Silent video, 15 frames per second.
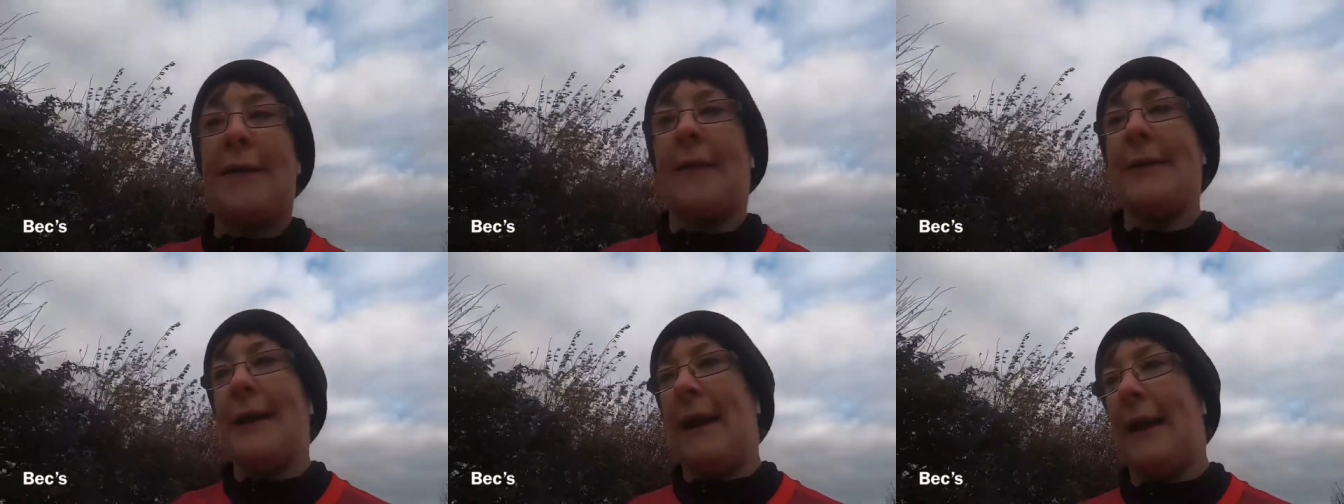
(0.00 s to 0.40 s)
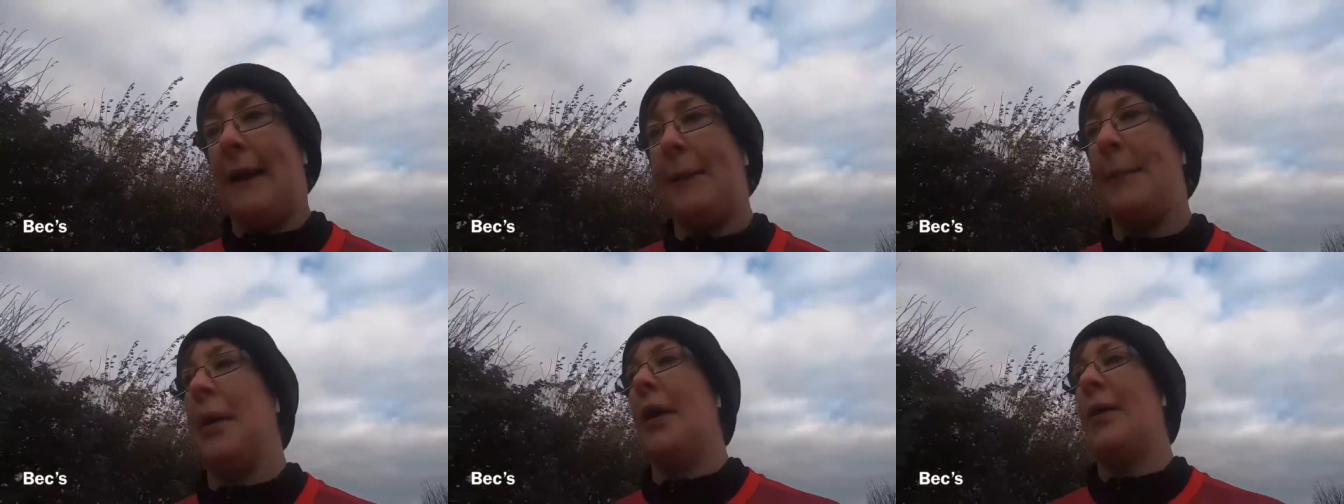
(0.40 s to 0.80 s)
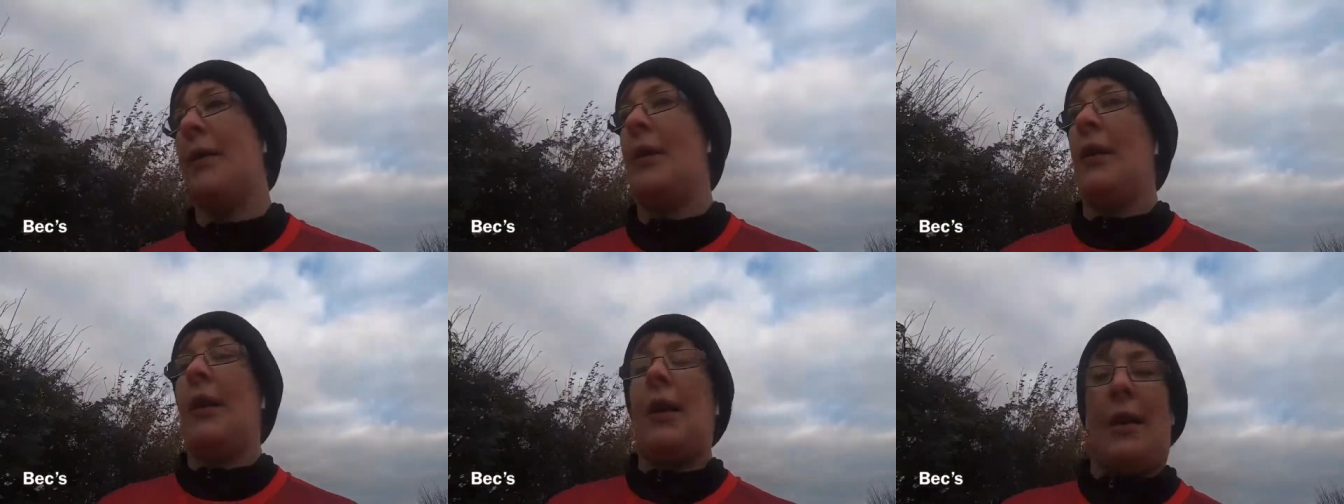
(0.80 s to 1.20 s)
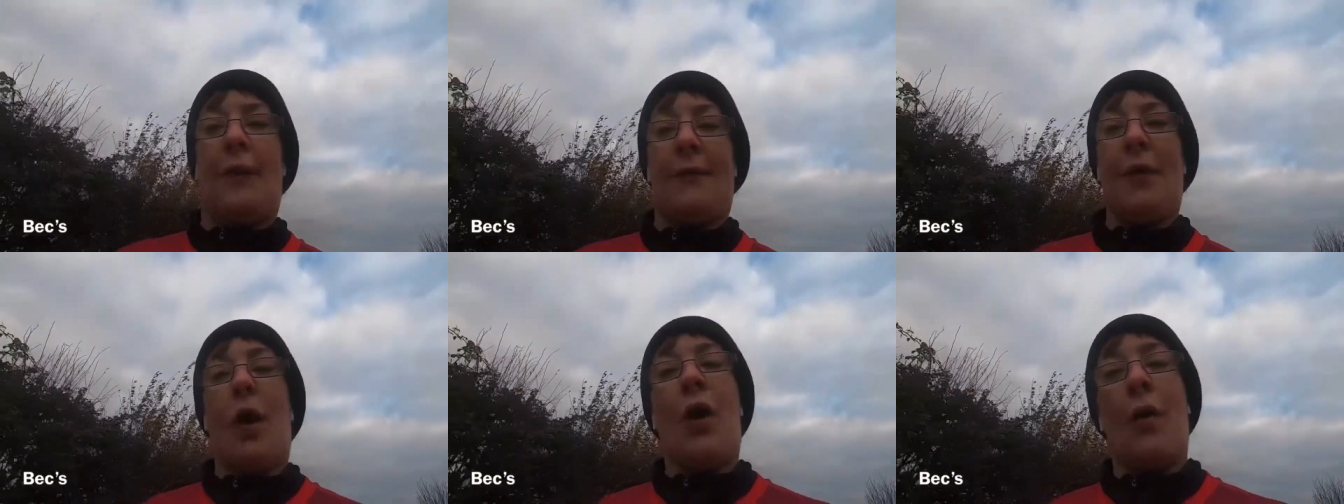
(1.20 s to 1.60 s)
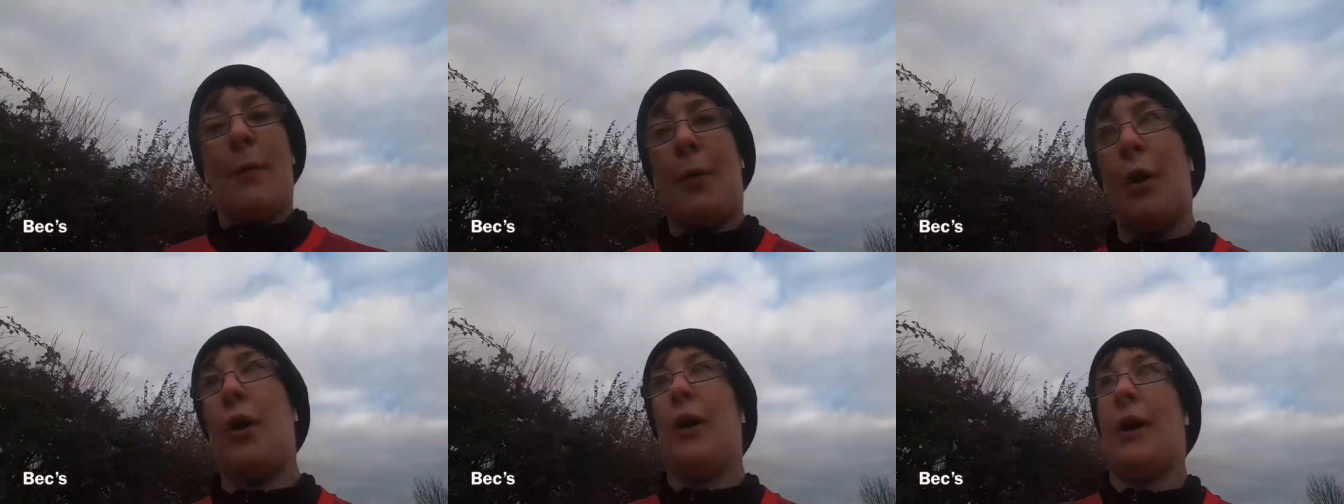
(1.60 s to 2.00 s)
name. If not, I'll
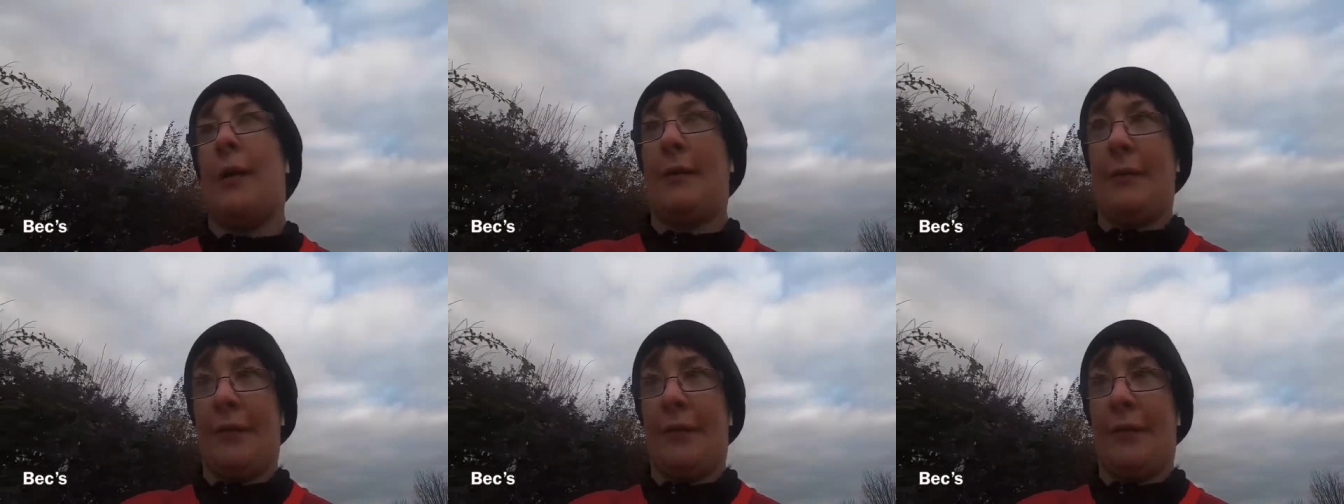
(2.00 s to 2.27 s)
put a, uh,